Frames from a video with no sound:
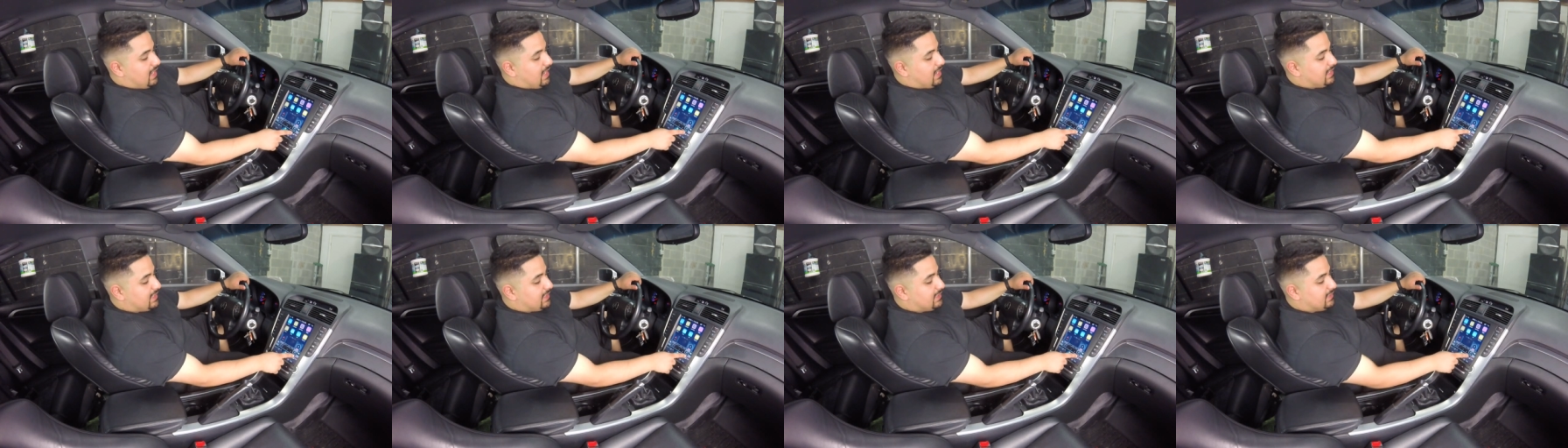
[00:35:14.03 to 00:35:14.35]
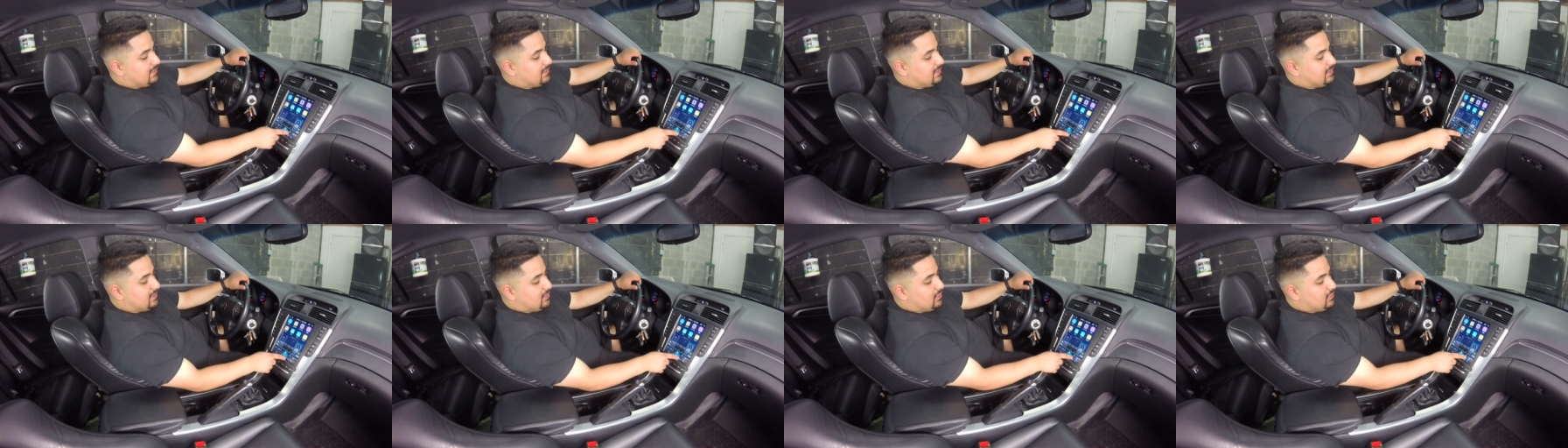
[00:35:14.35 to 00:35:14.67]
I
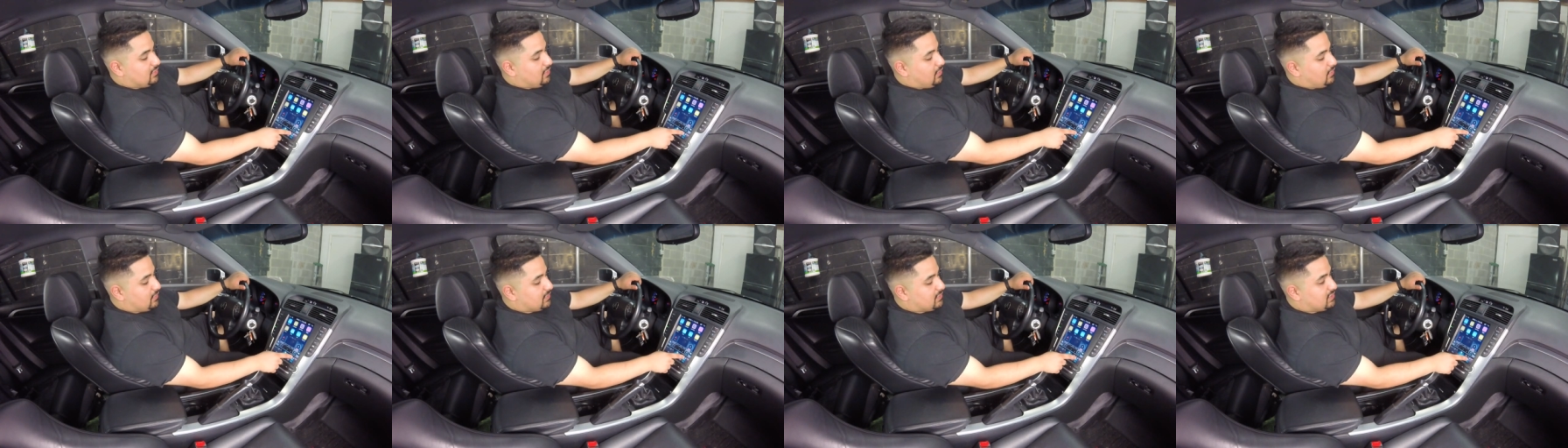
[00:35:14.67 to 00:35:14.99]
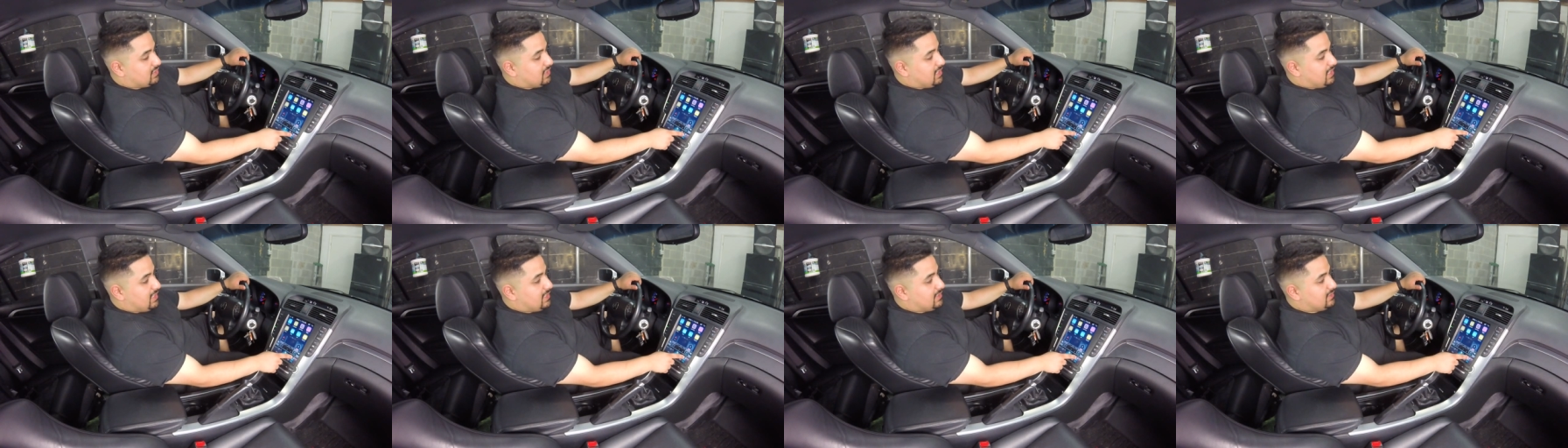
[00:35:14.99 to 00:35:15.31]
can, you know,
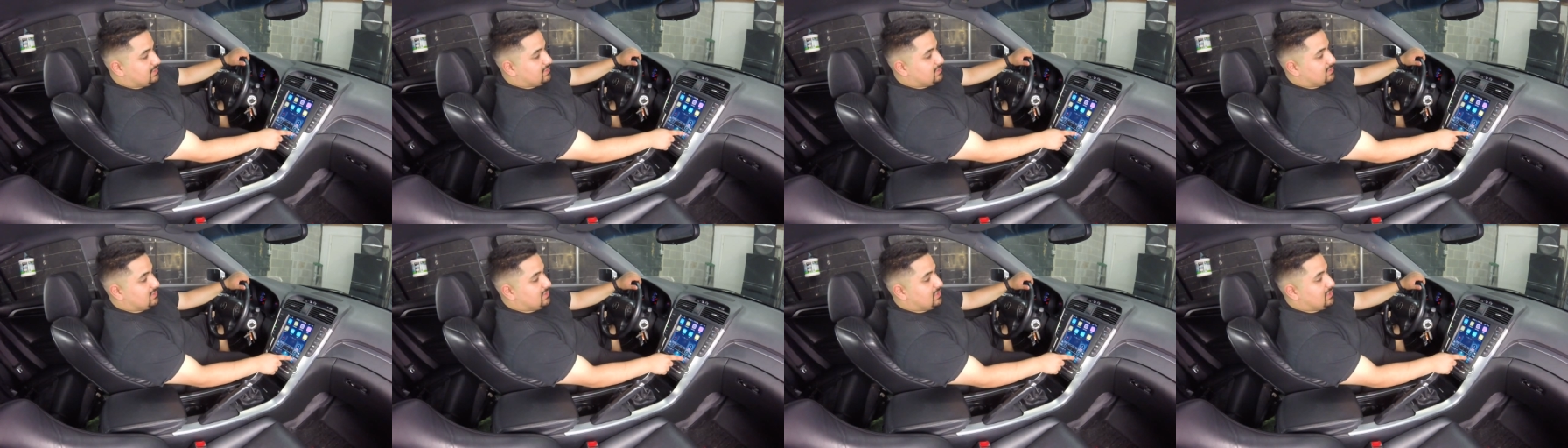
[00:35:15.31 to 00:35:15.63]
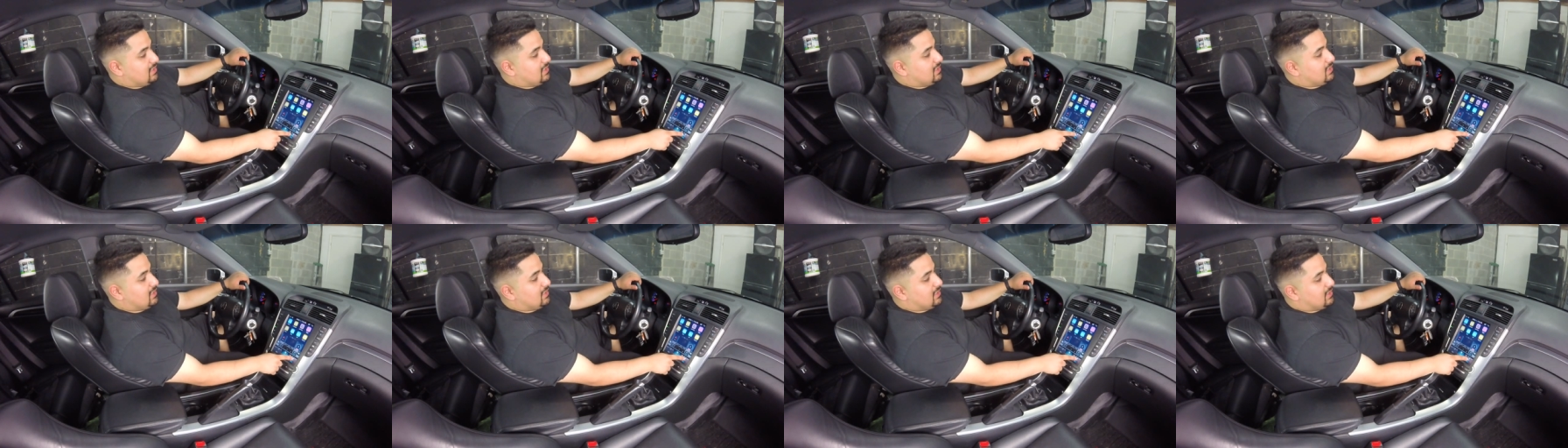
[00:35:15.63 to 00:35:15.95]
change
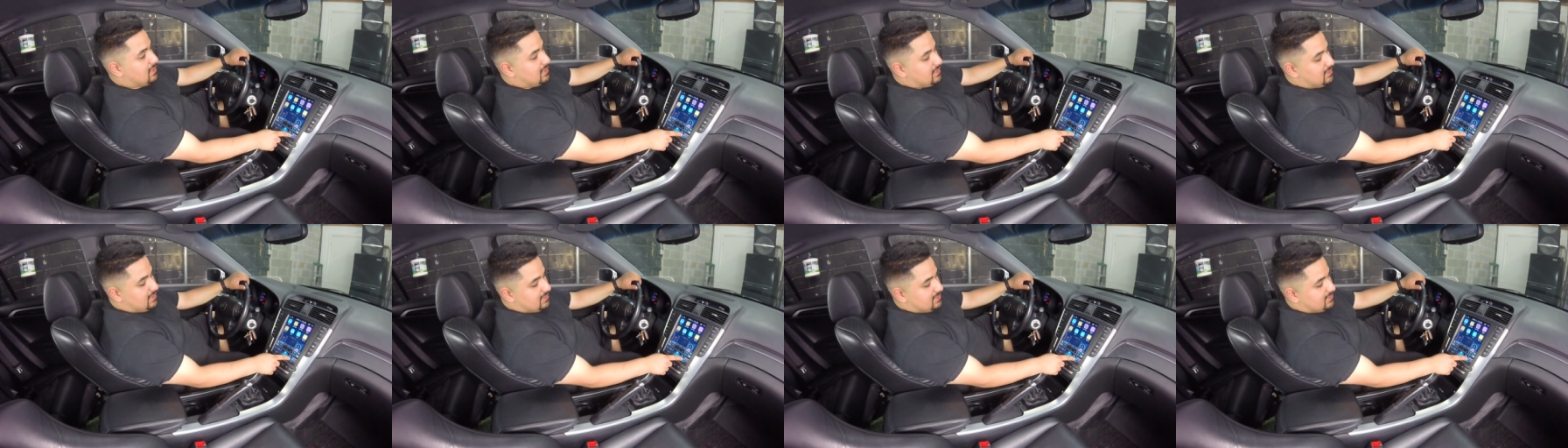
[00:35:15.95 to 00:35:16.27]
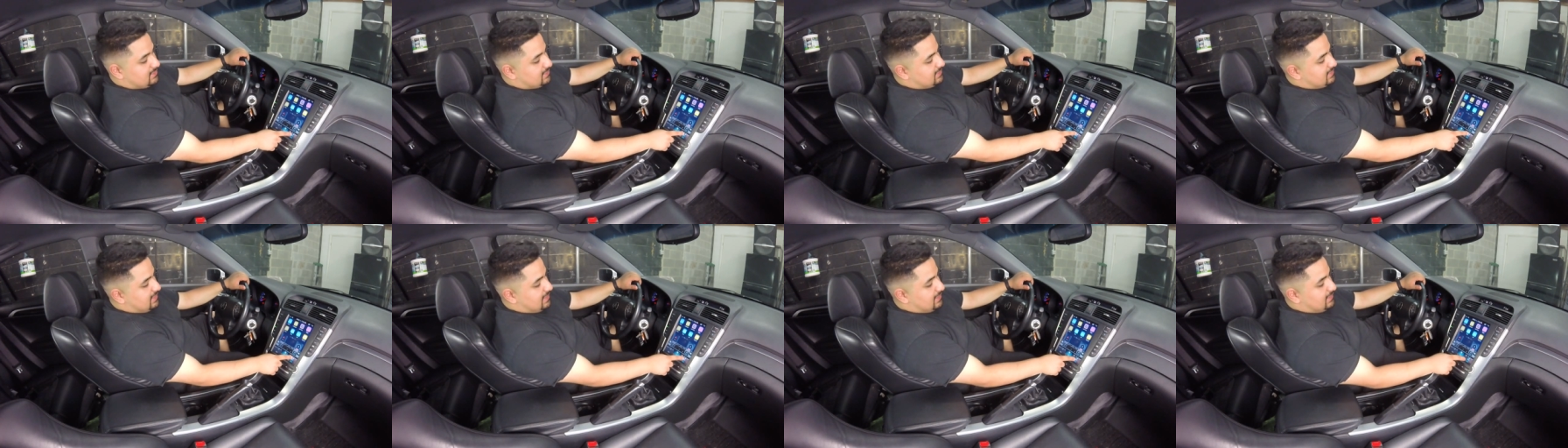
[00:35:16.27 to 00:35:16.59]

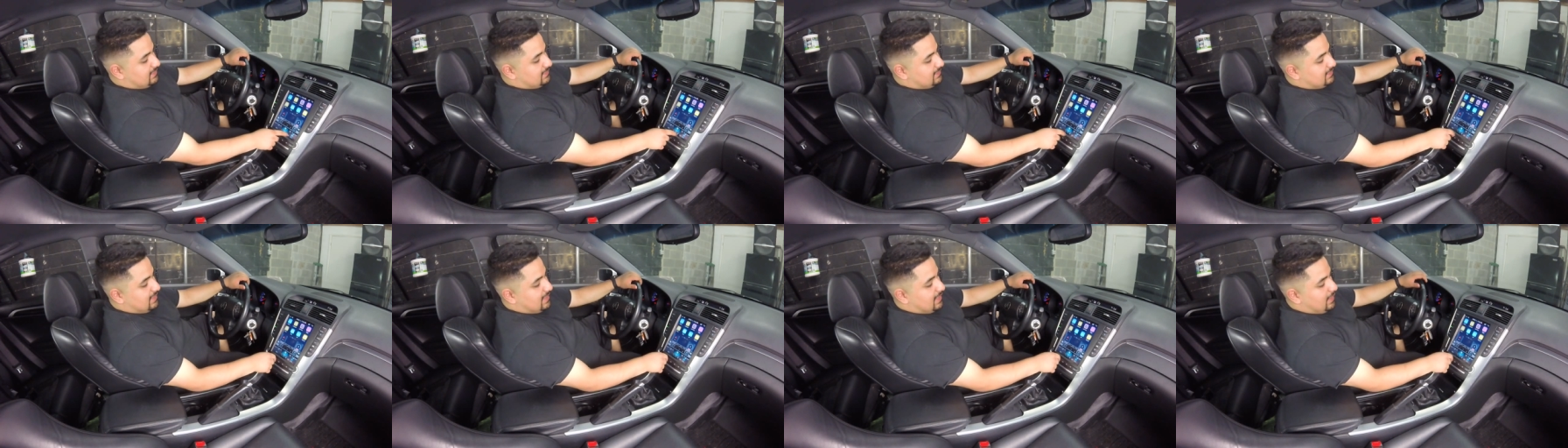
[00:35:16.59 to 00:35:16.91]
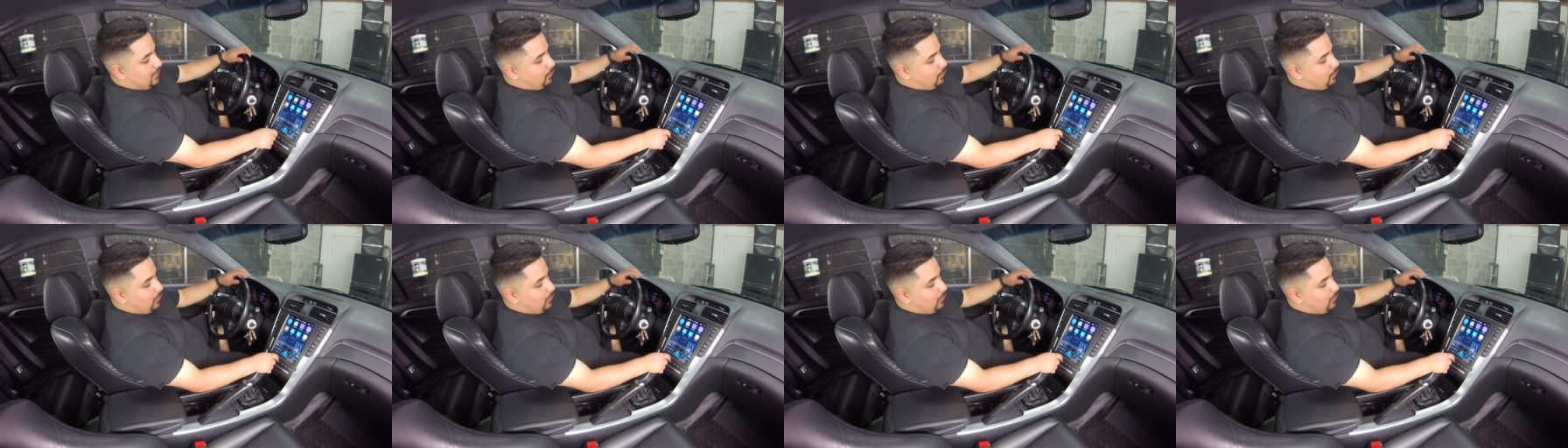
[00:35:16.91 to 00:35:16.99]
the setting that